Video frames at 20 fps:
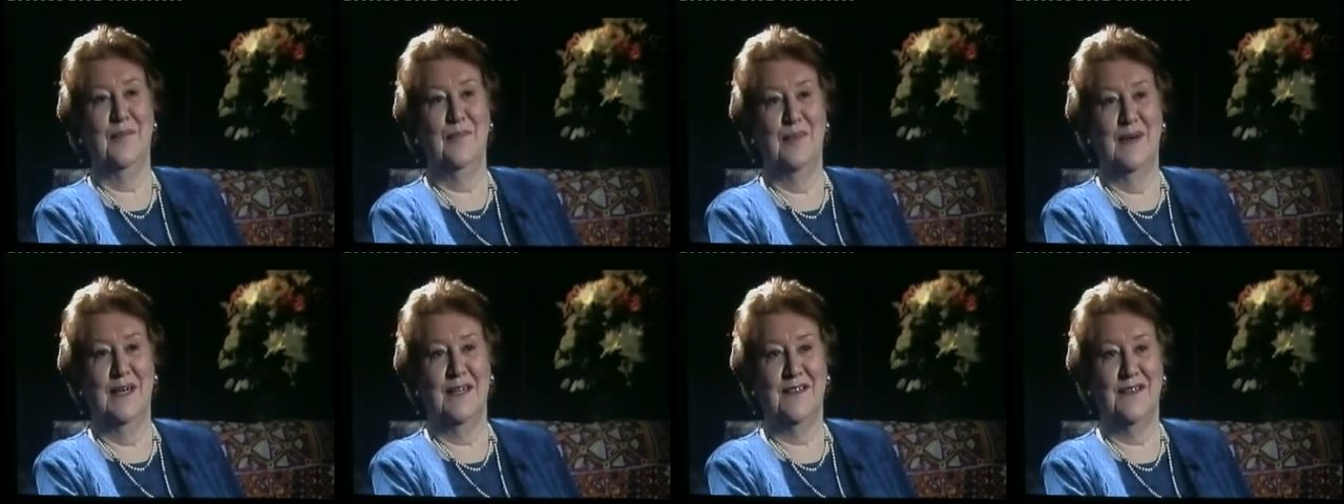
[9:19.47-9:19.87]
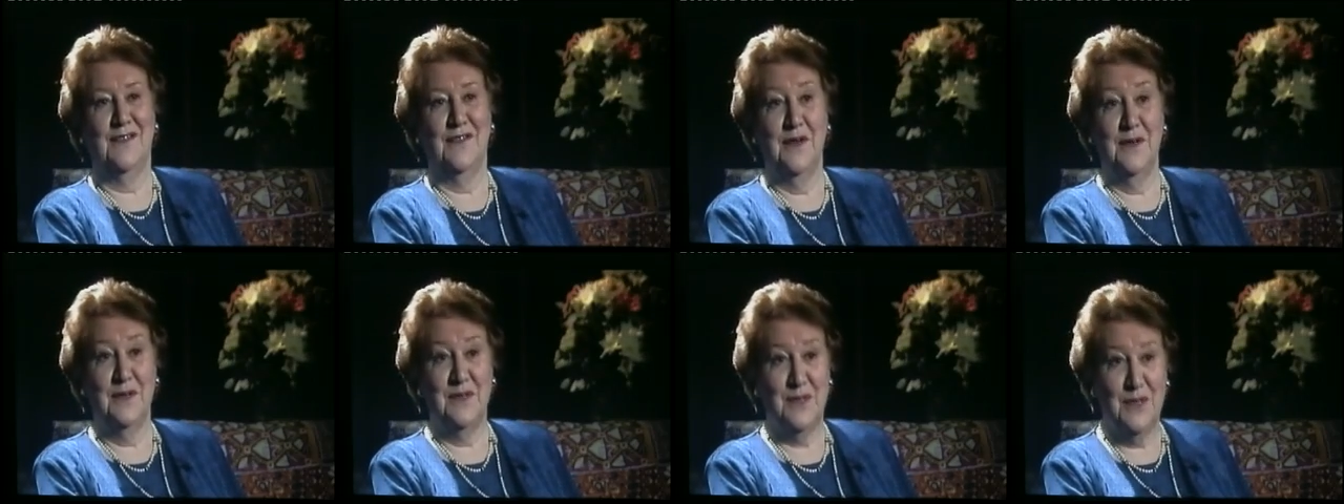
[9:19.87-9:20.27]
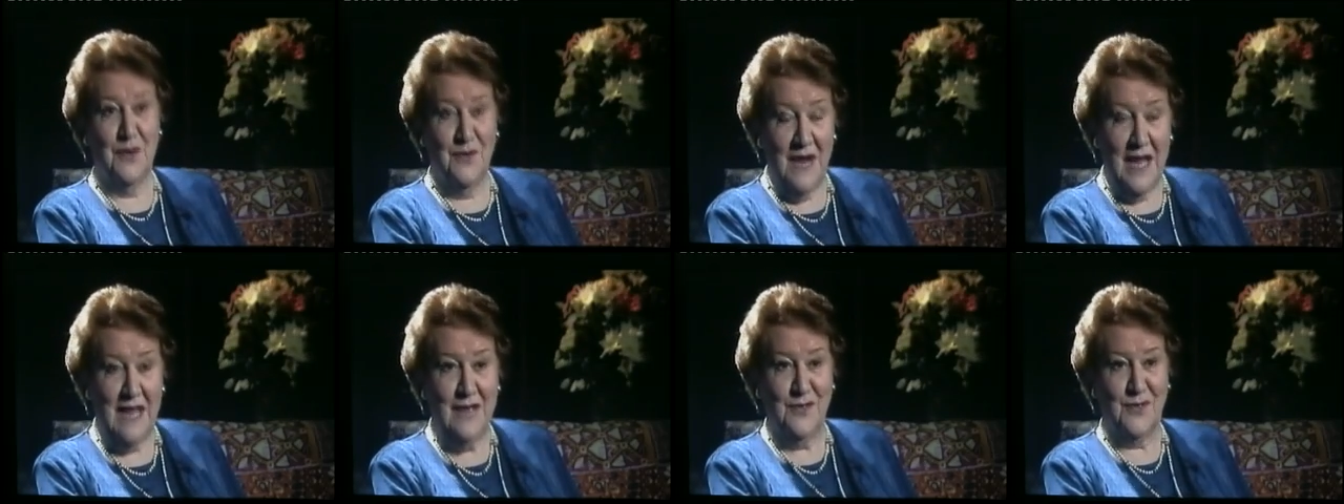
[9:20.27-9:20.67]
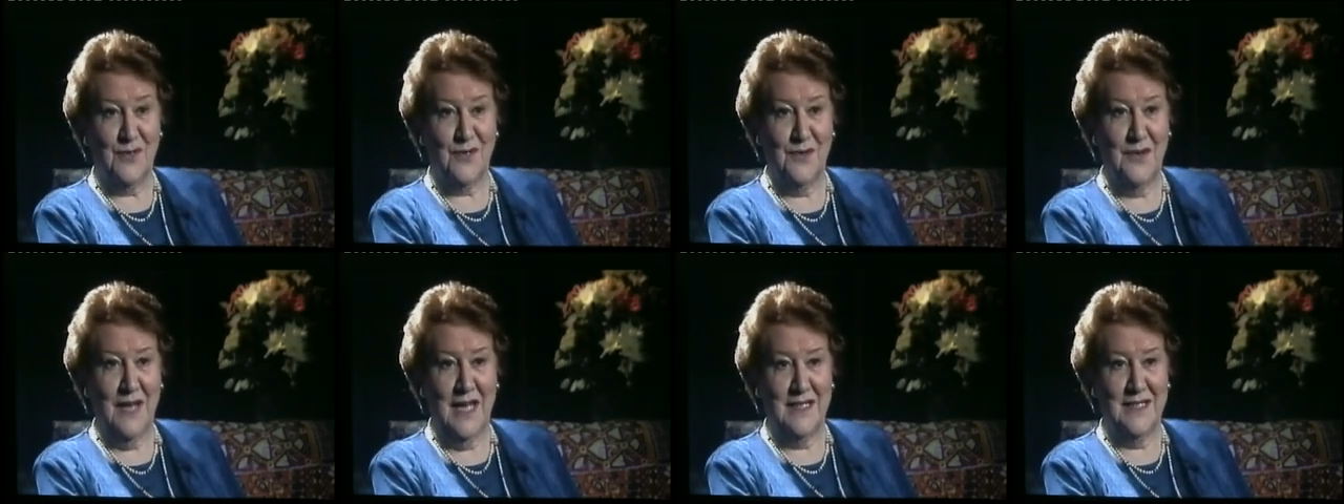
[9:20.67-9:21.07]
but those
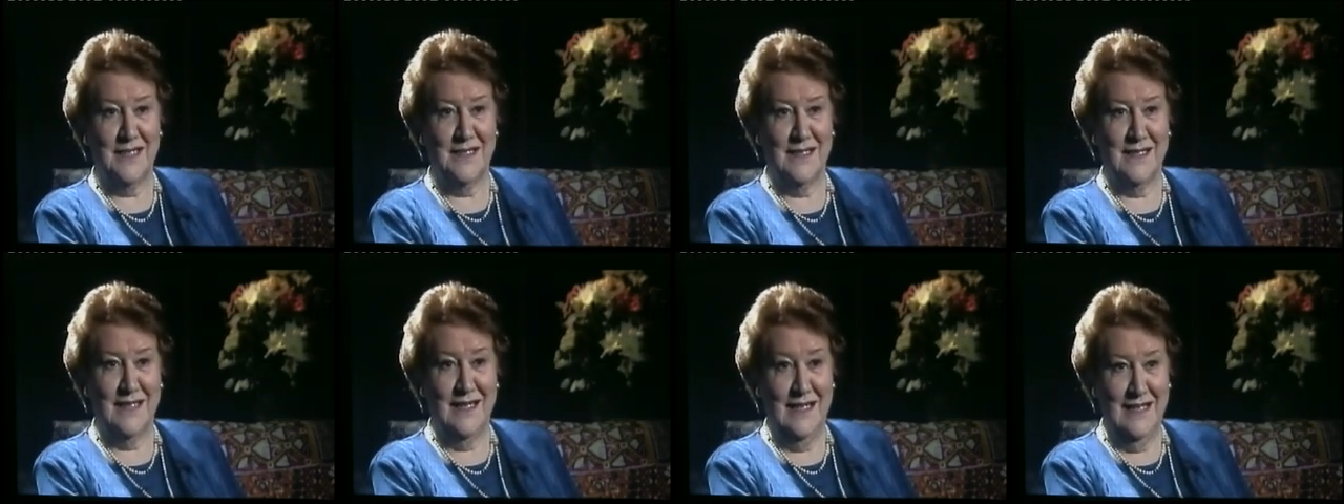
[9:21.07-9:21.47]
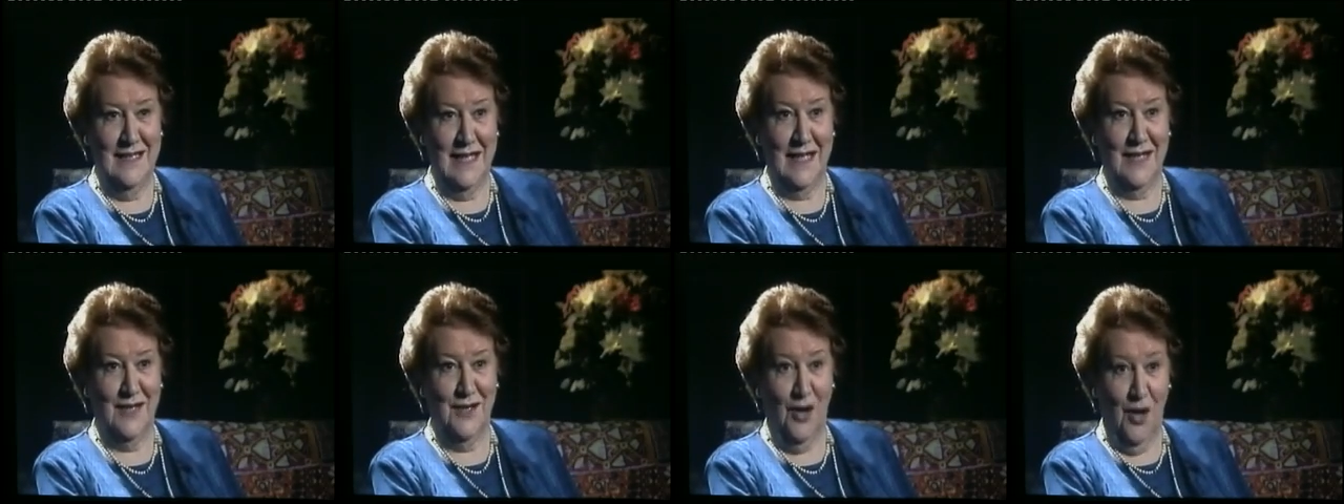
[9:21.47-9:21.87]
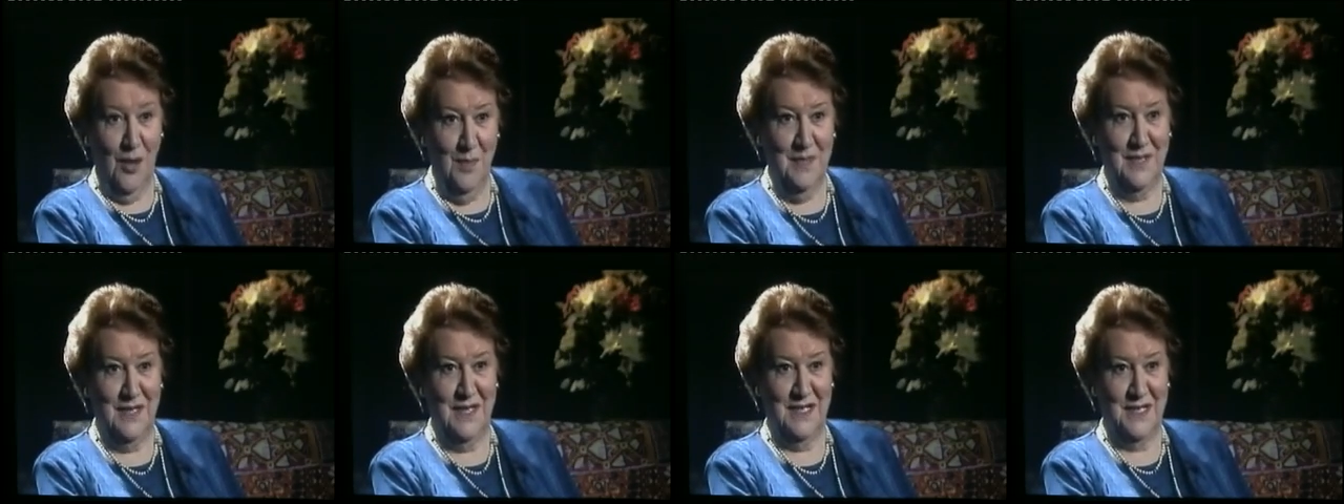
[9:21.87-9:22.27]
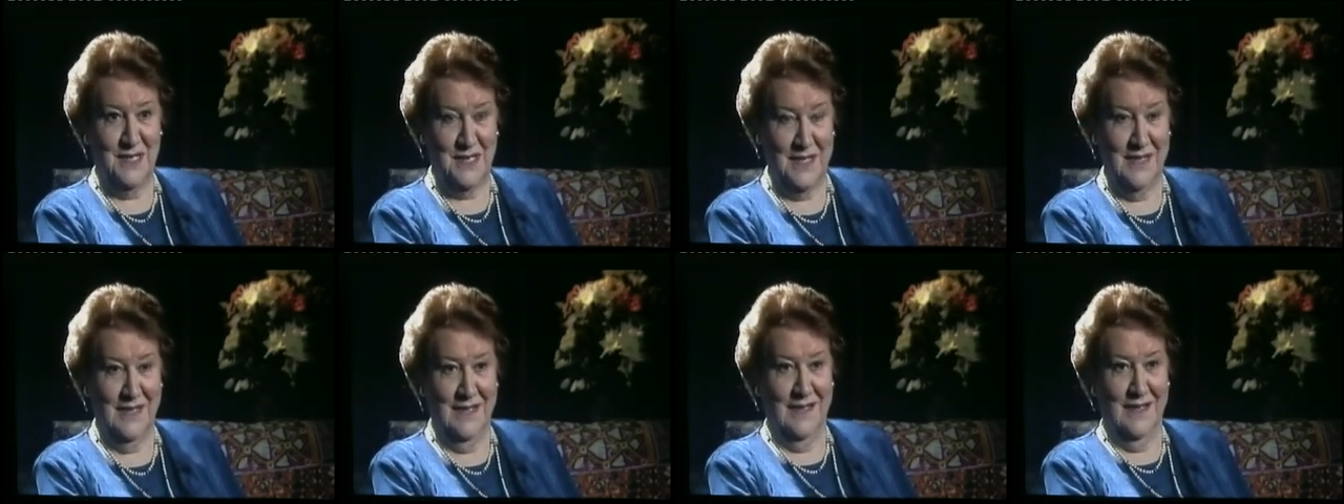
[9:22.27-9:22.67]
great, great Ealing
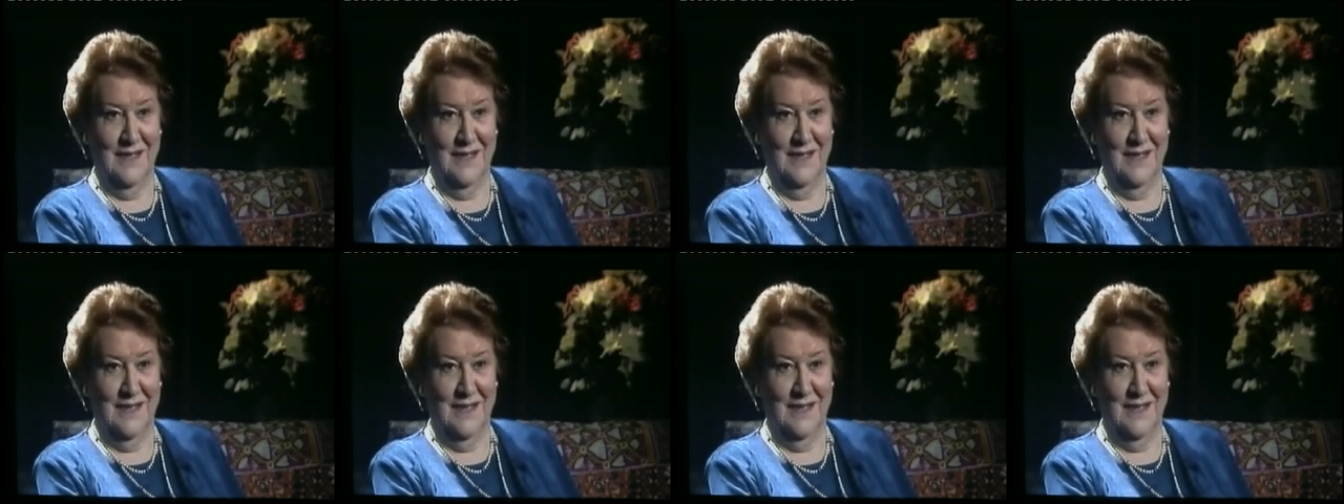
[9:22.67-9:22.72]
comedies,